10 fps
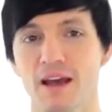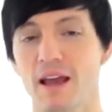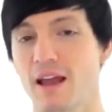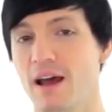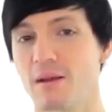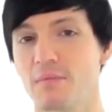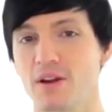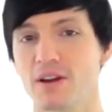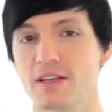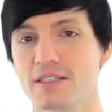Hi, I'm
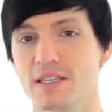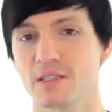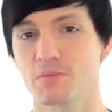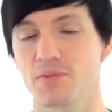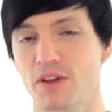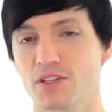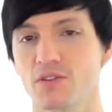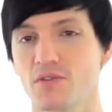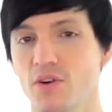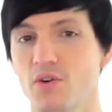Aaron Anastasi,
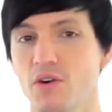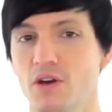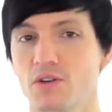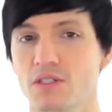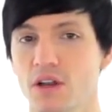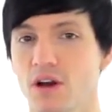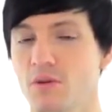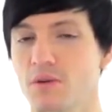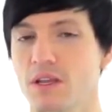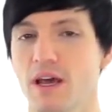professional vocal coach in
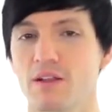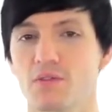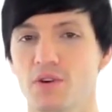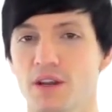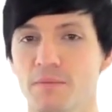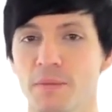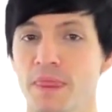Hollywood, California.